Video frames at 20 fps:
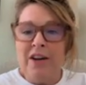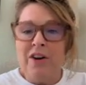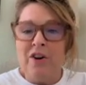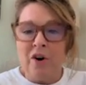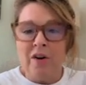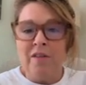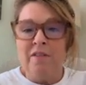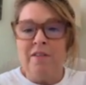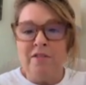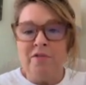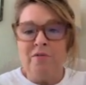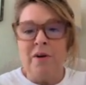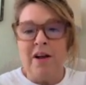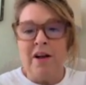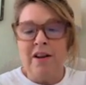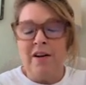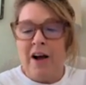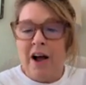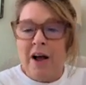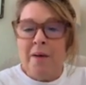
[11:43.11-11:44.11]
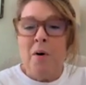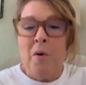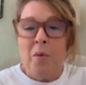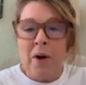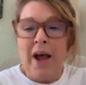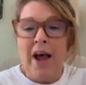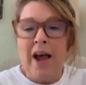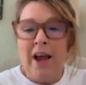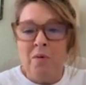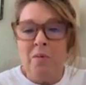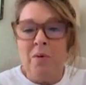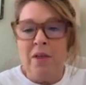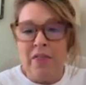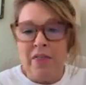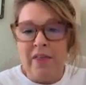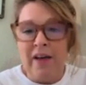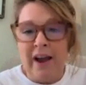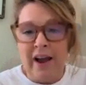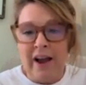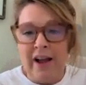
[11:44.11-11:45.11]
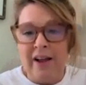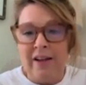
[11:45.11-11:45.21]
nervous right now. I'm okay with that.